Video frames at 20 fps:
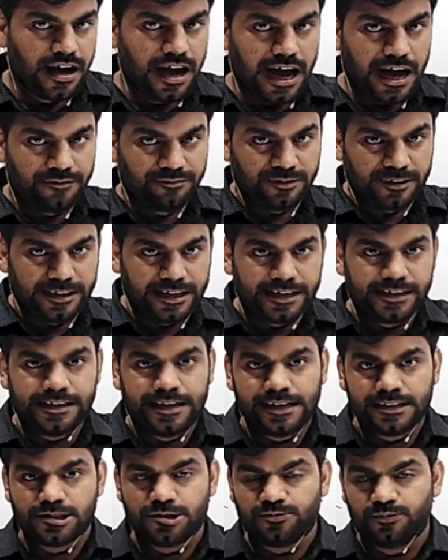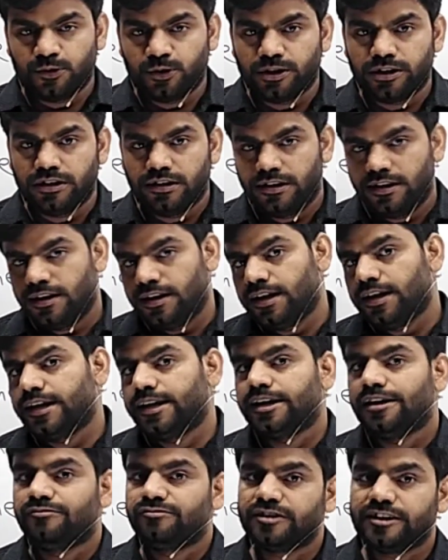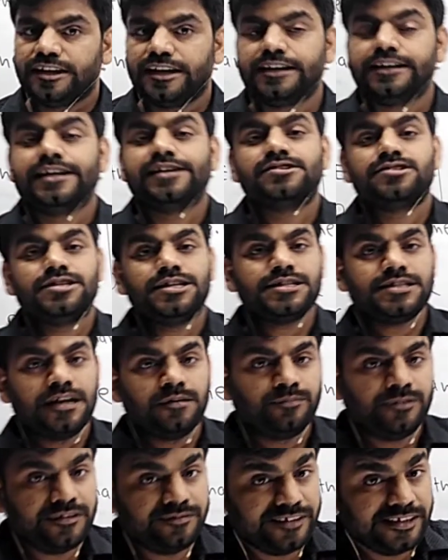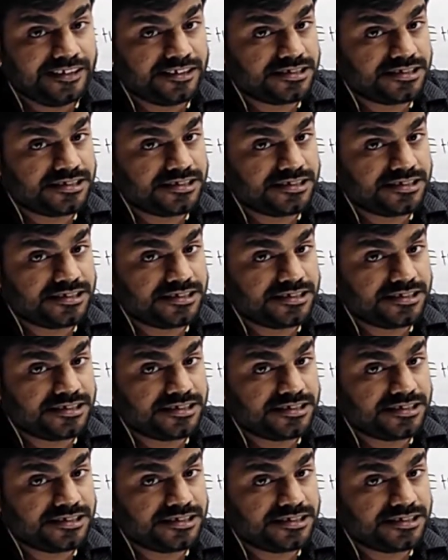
after that next 4, and after that next example we will